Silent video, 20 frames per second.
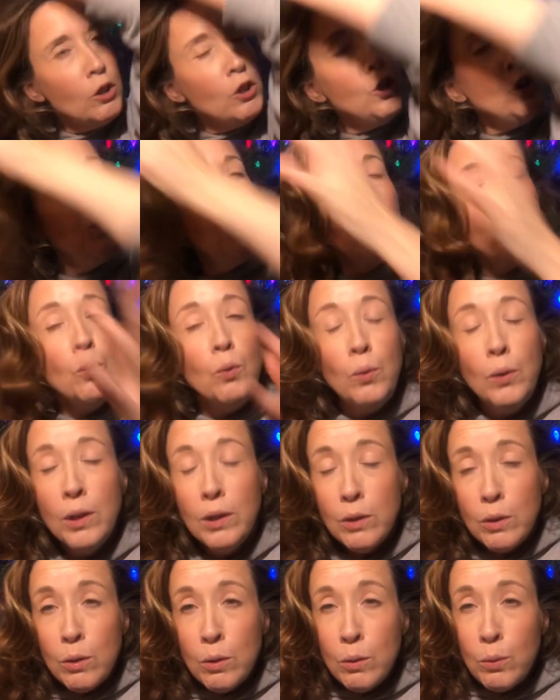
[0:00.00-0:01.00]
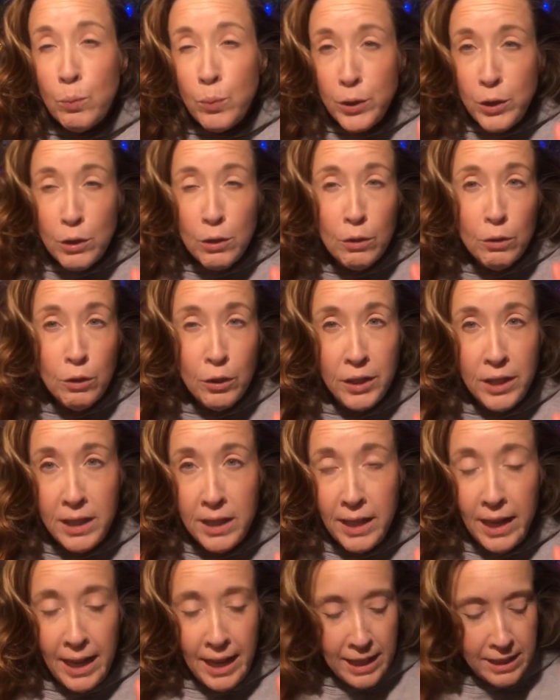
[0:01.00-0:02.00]
you when you're
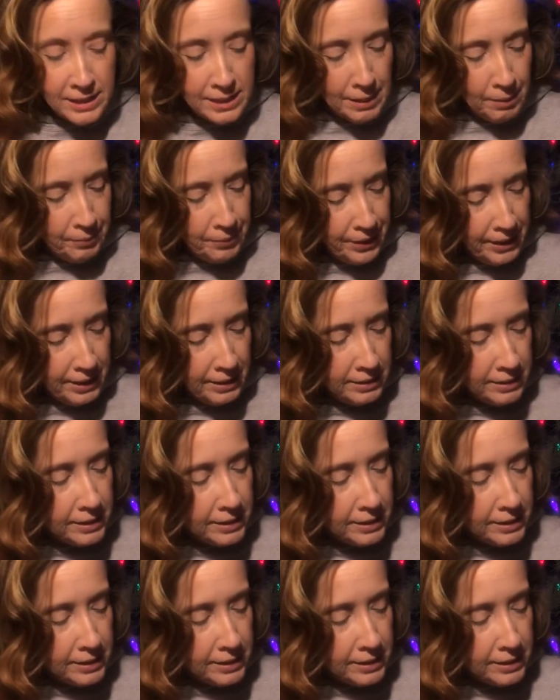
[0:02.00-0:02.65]
looking at something.